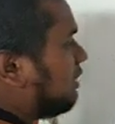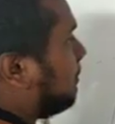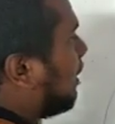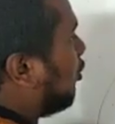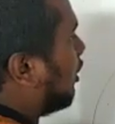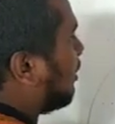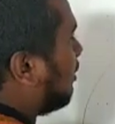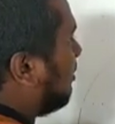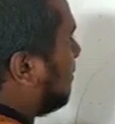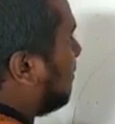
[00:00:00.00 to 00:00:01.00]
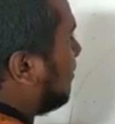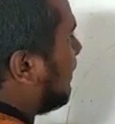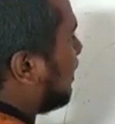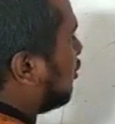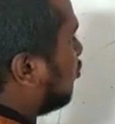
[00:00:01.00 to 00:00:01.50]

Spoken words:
power P